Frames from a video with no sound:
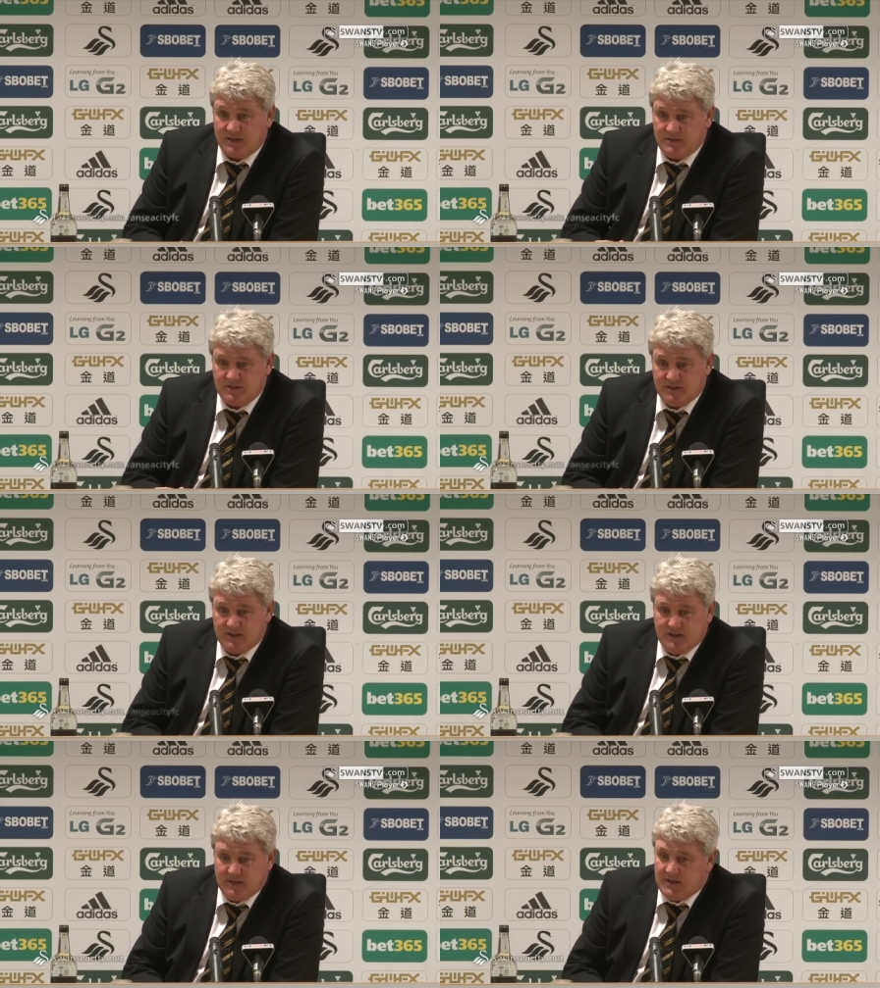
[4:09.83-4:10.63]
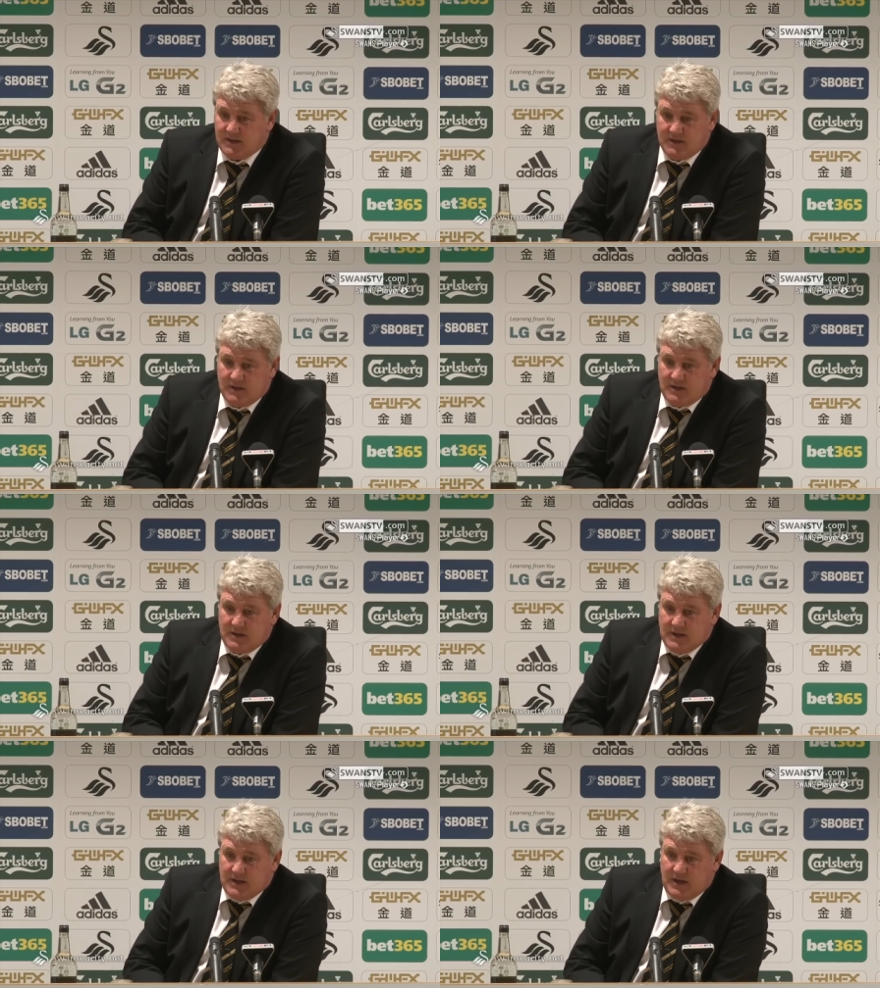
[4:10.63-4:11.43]
and
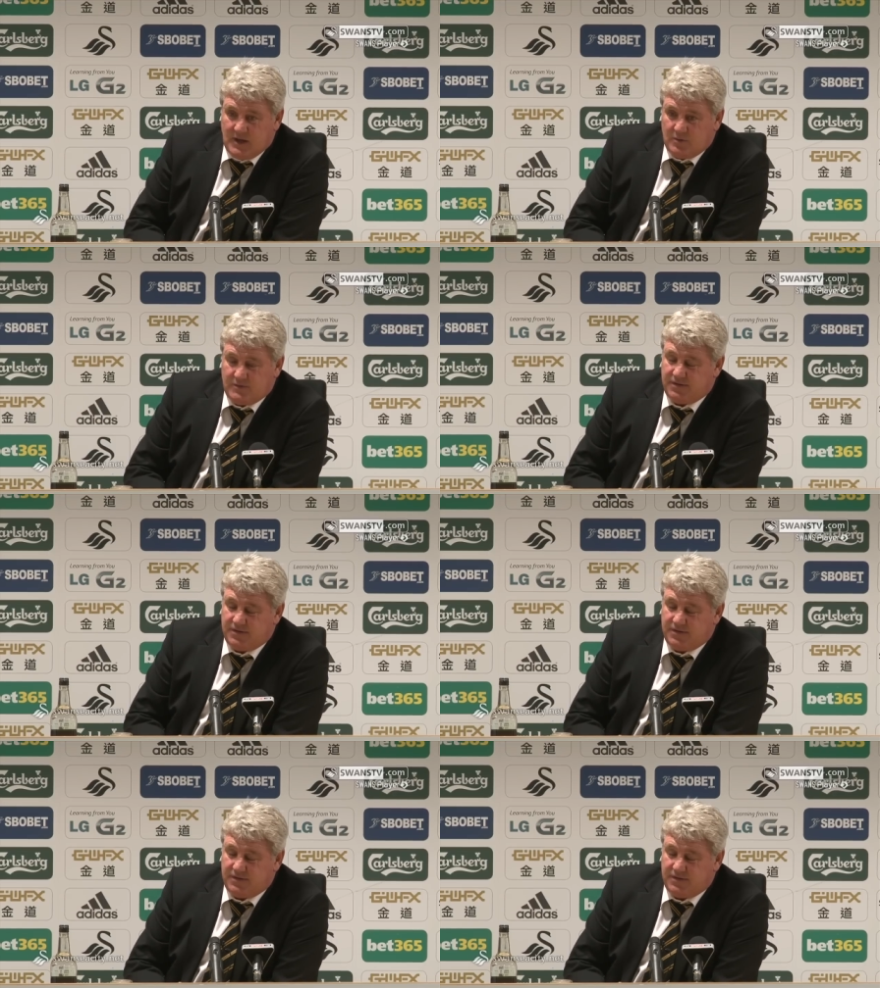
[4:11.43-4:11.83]
you know,